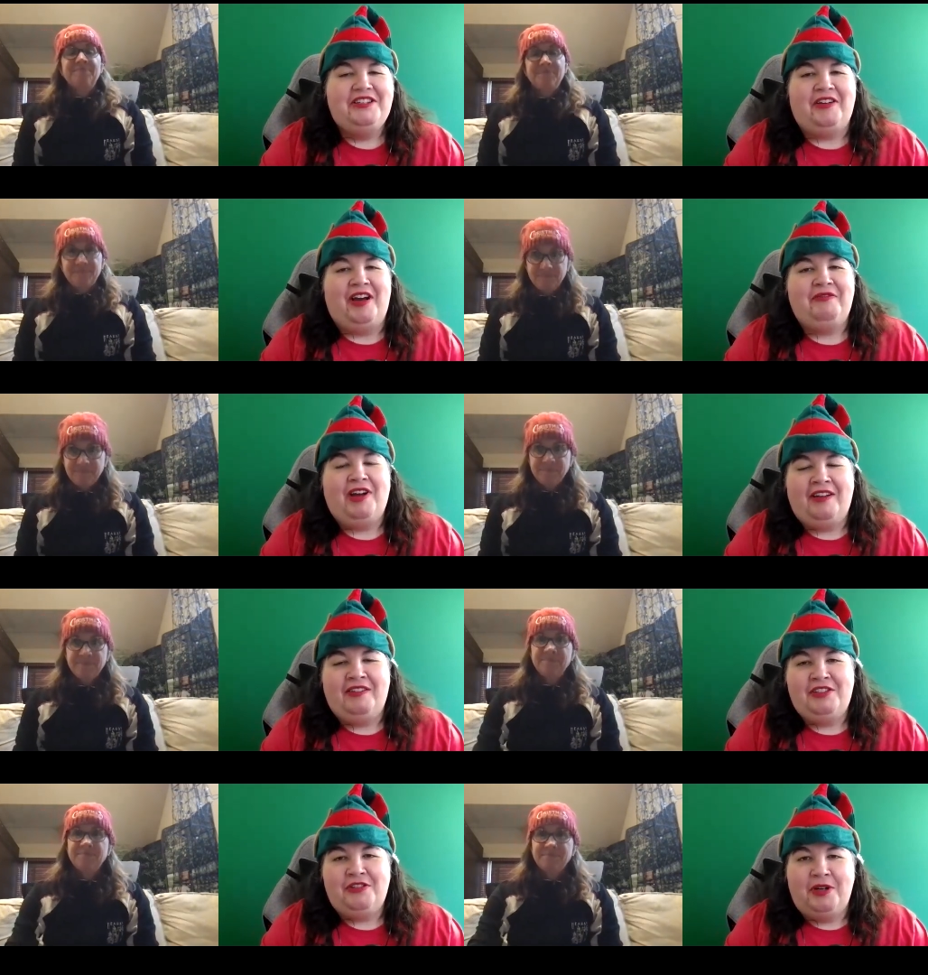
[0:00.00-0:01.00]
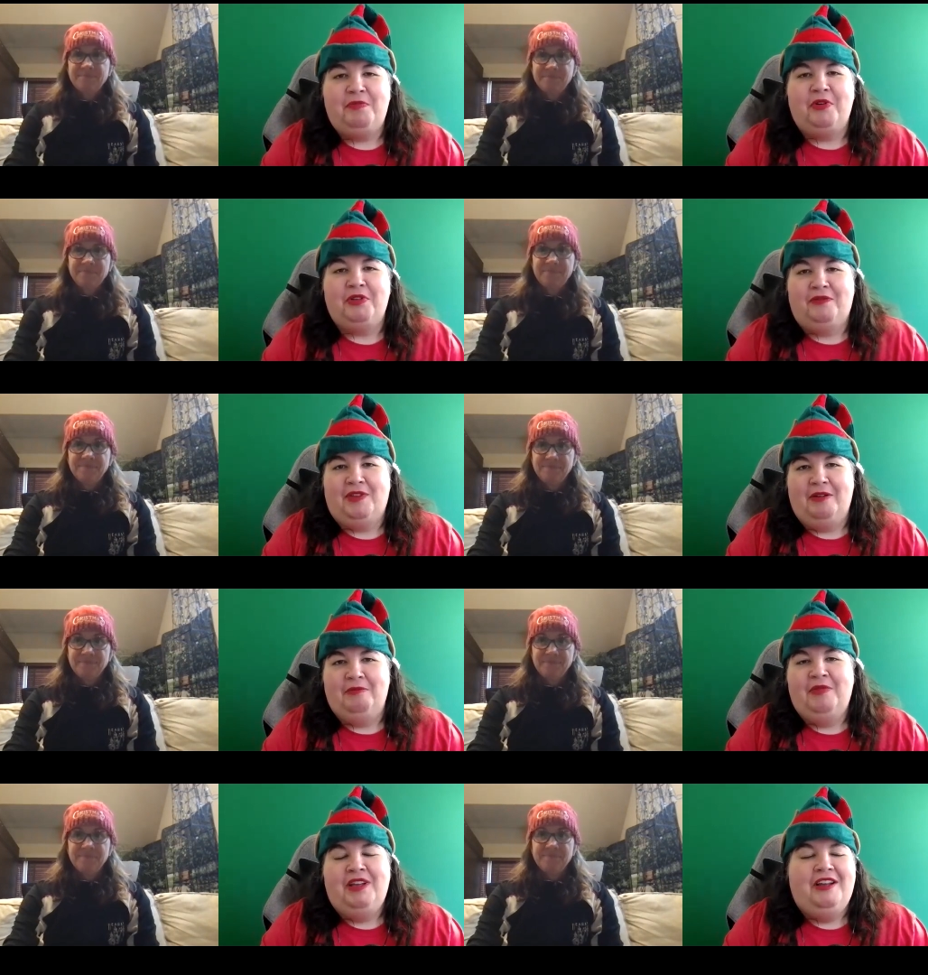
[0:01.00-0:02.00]
Speaker 1: So I've I've enjoyed both of
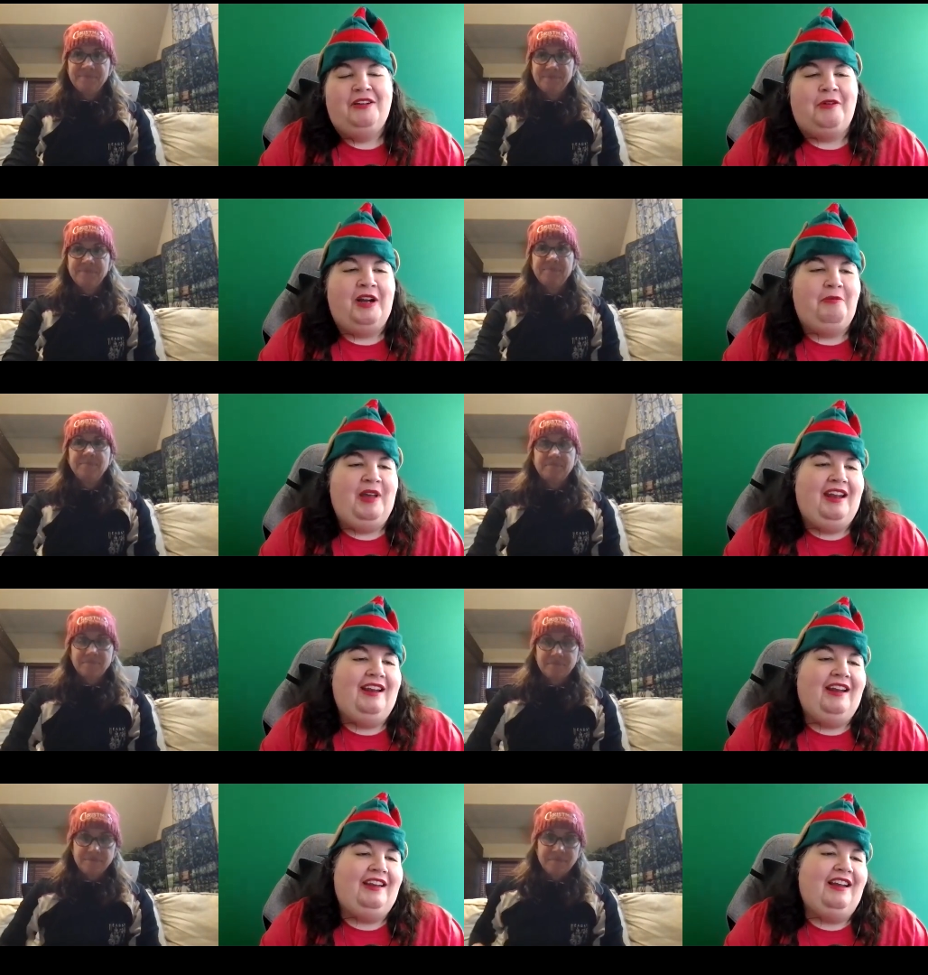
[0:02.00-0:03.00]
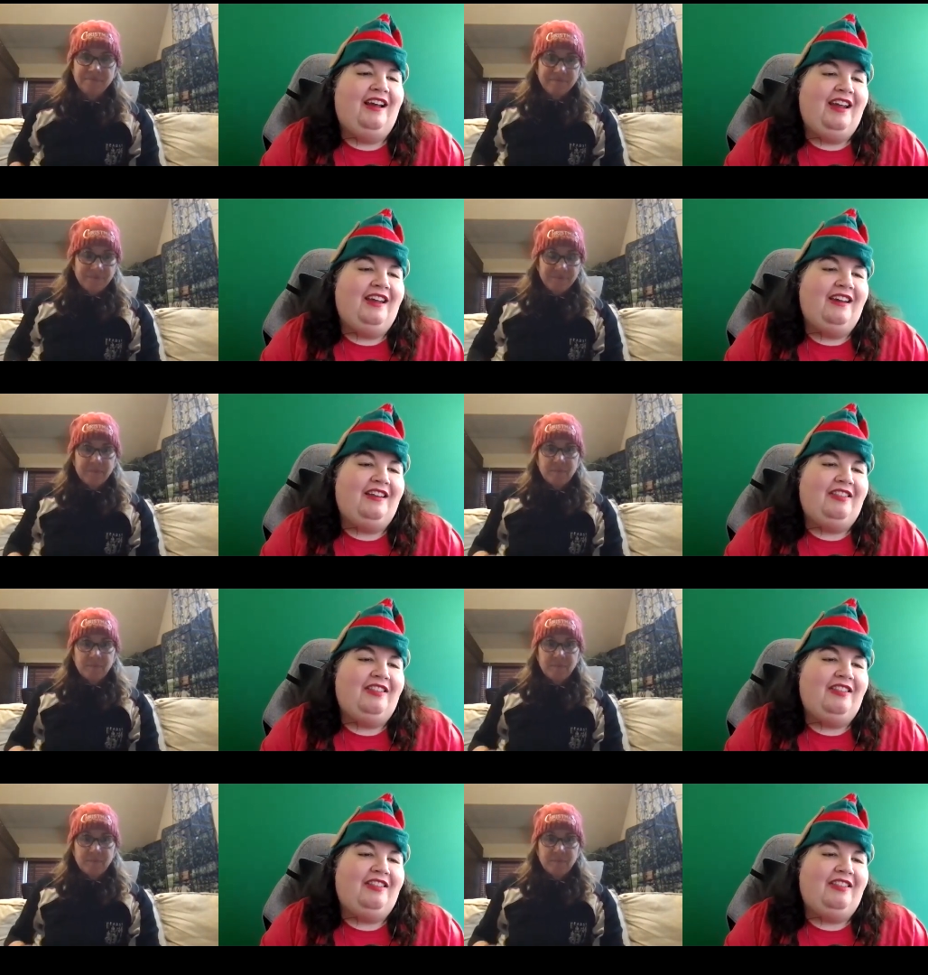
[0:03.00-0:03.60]
them quite a bit. And I, I